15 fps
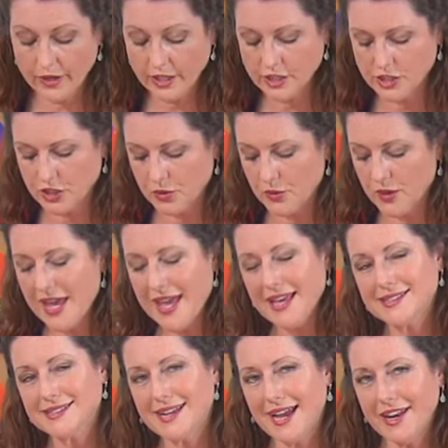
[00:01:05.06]
gonna do
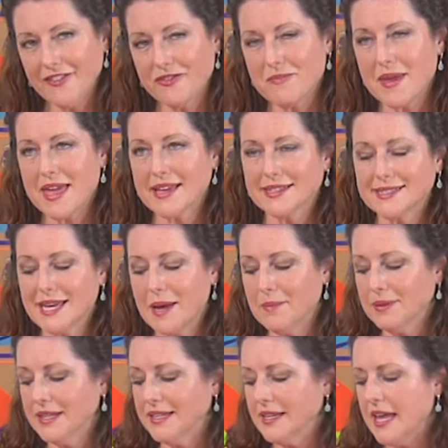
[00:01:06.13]
is kind of make a
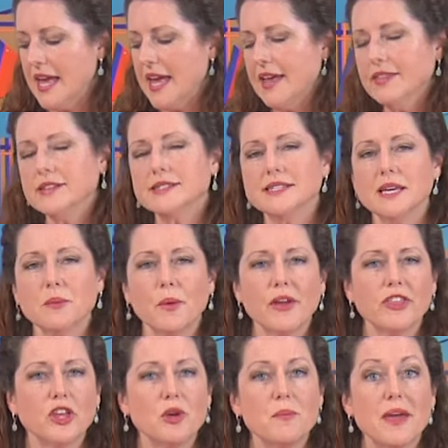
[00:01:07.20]
template in the same way
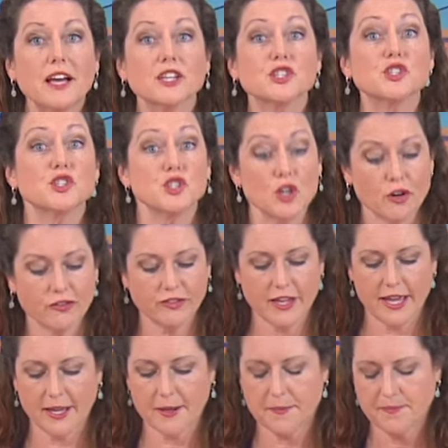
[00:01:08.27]
that you make a
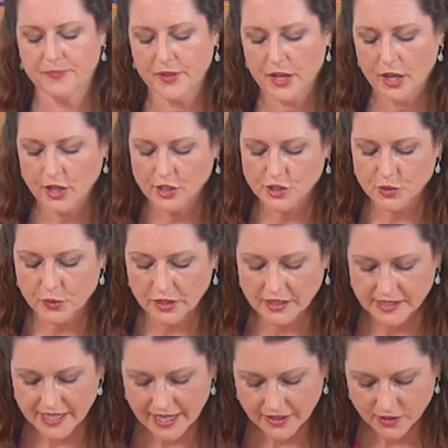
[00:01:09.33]
snowflake. So we're gonna
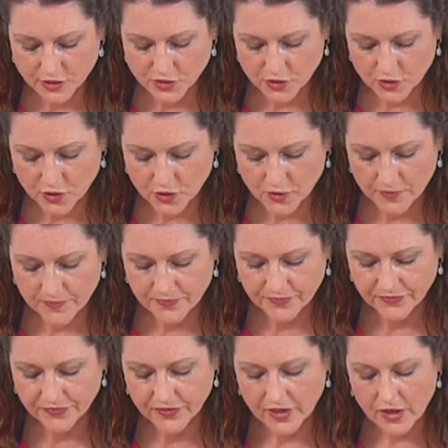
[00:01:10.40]
take the circle,
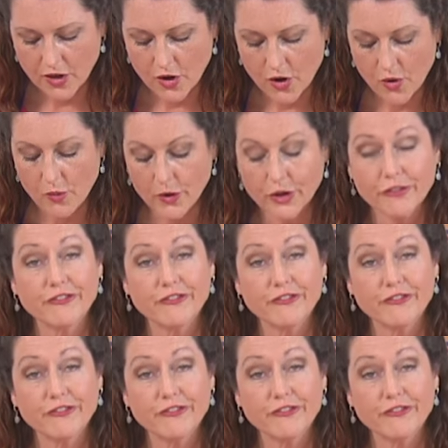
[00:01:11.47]
we're gonna